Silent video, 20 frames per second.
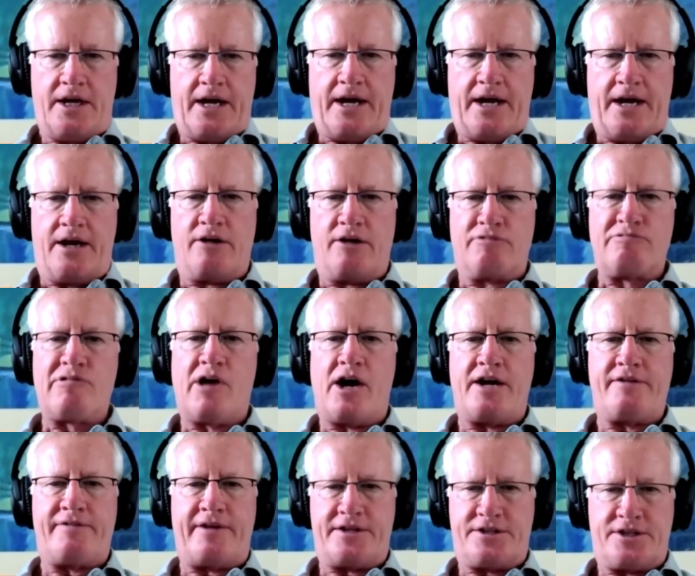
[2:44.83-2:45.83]
arrive
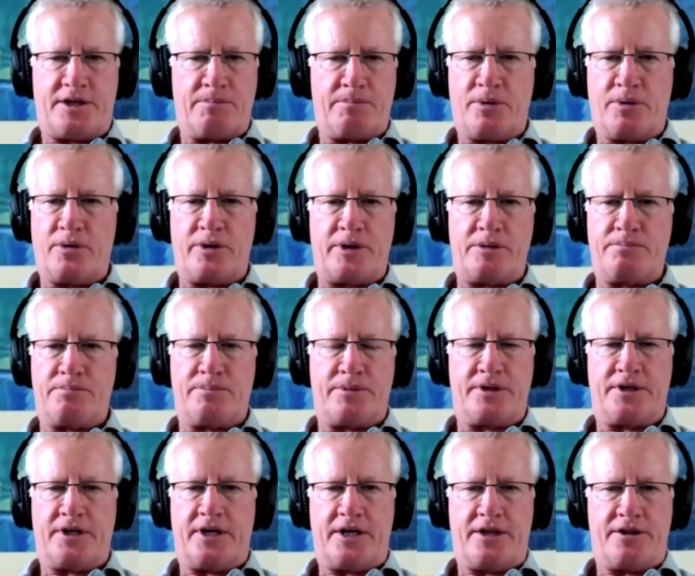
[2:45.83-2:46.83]
at some point, but
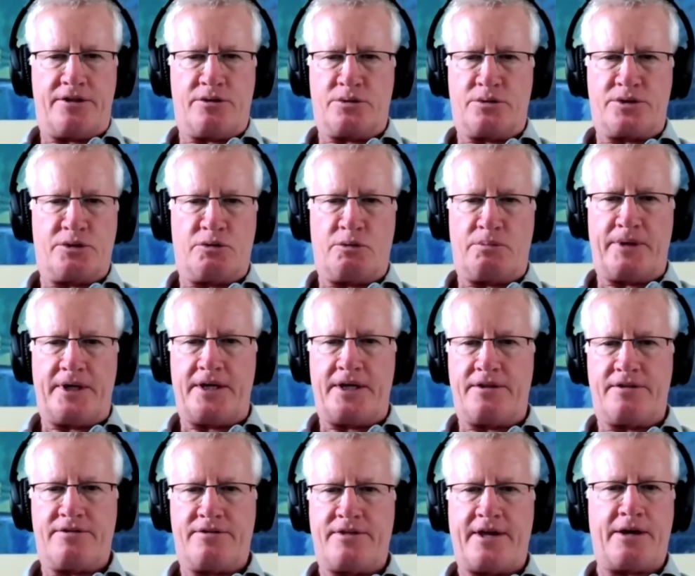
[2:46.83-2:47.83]
I thought it would be
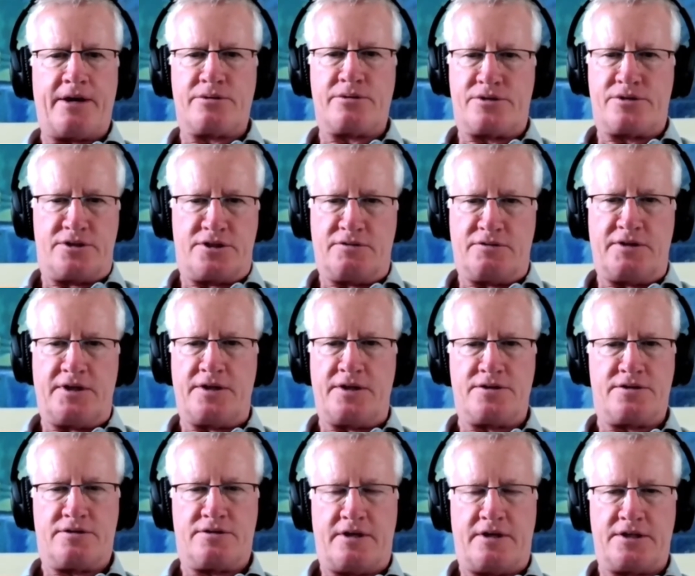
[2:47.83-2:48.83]
thousands of
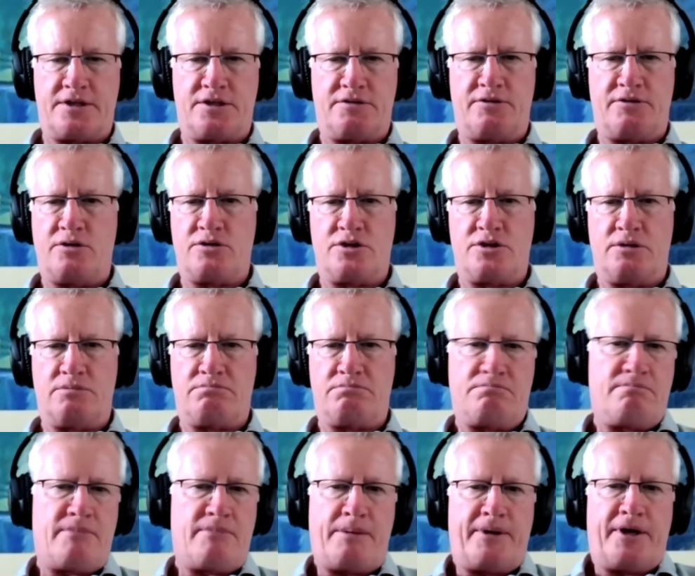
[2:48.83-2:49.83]
years into the future,
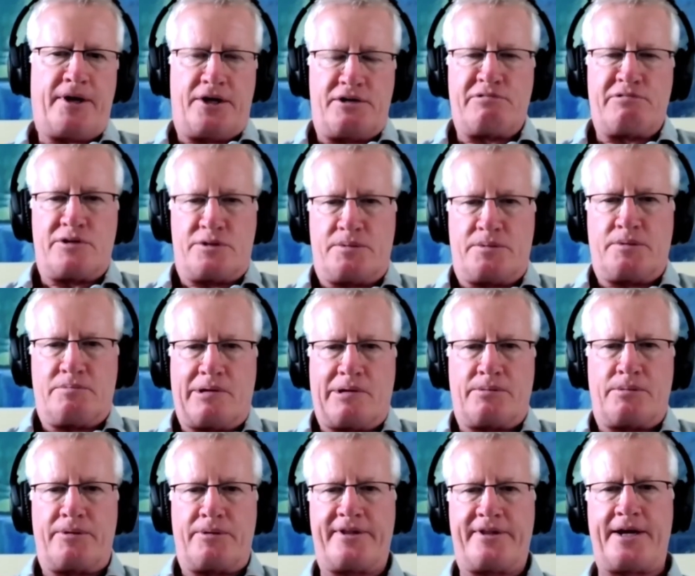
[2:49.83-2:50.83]
maybe hundreds, but
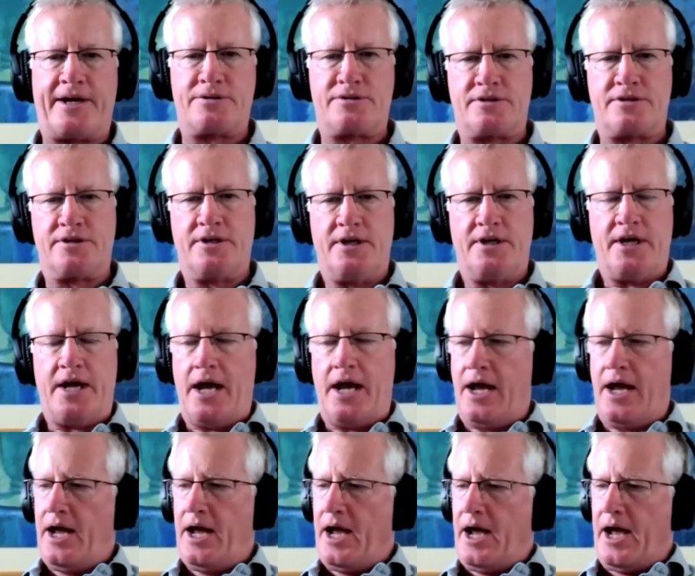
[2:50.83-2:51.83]
probably thousands,
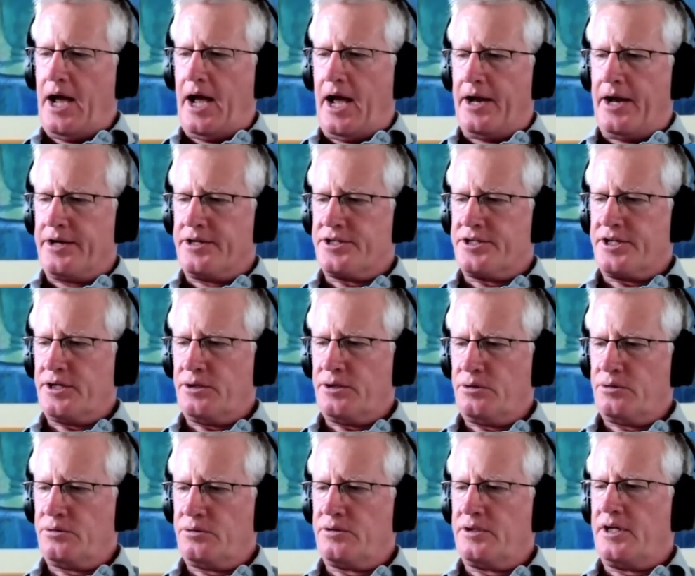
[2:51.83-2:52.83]

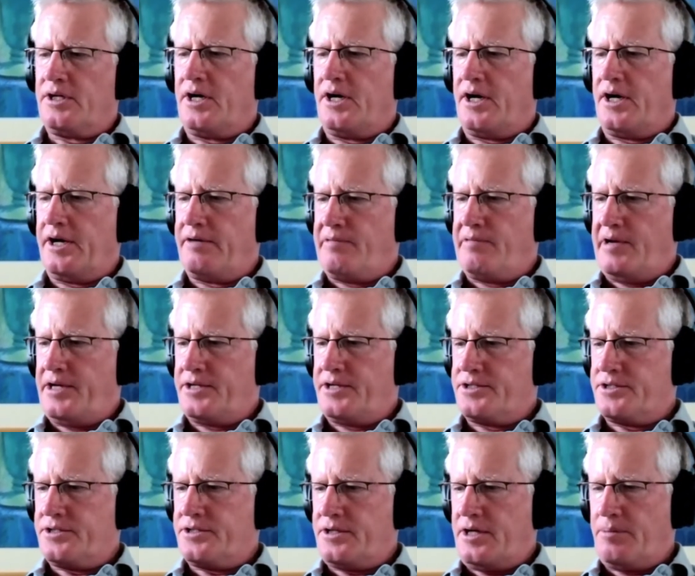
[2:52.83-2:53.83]
until I read
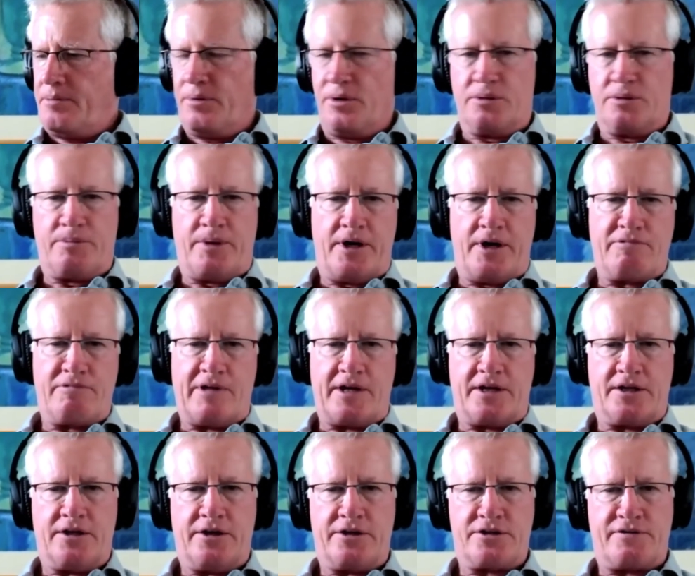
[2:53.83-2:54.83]
a book by Ray
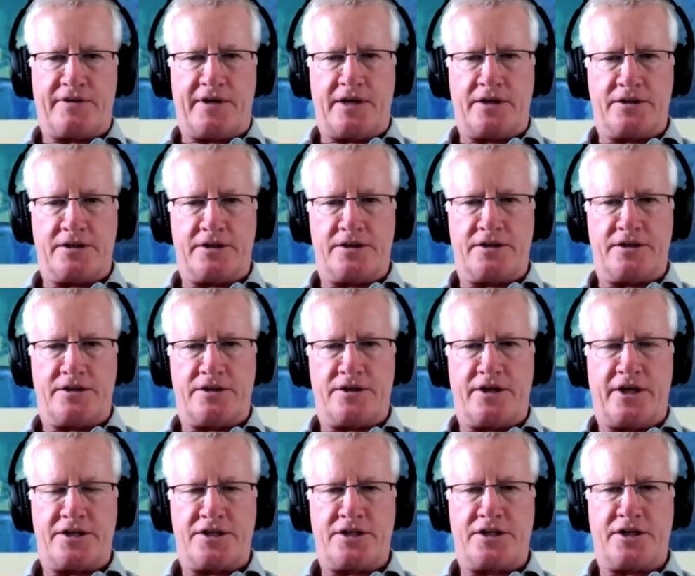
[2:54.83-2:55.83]
Kurzweil in
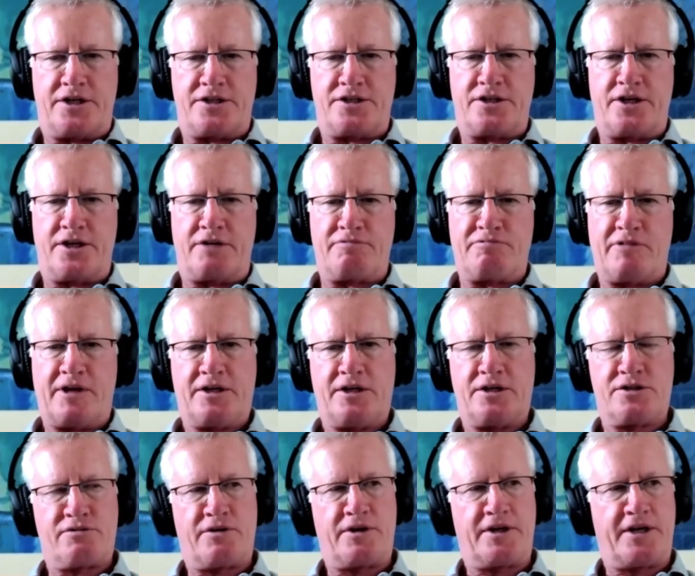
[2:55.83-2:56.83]
1999. Ray
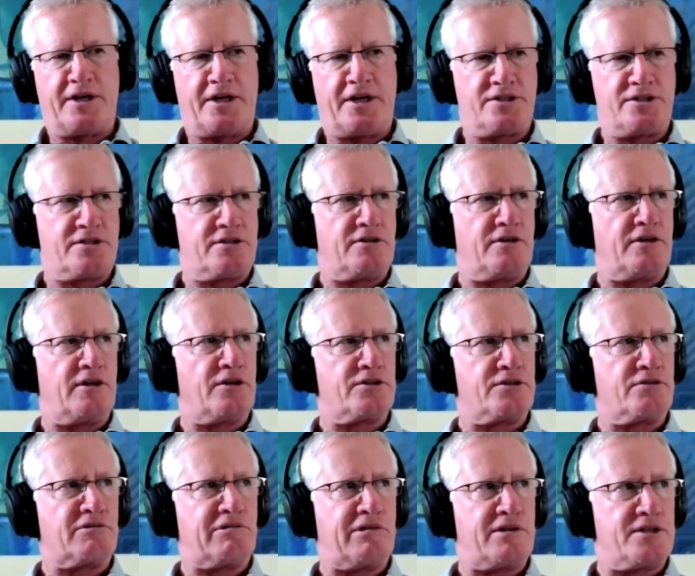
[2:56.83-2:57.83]
Kurzweil gets a lot of
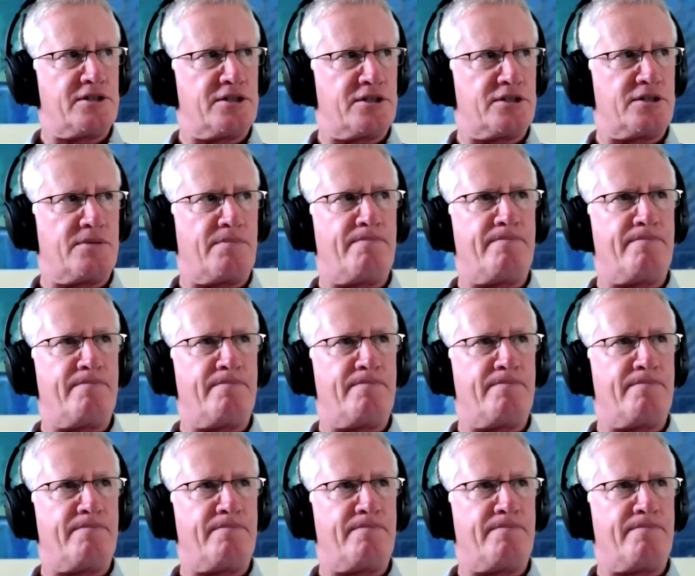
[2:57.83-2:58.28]
criticism,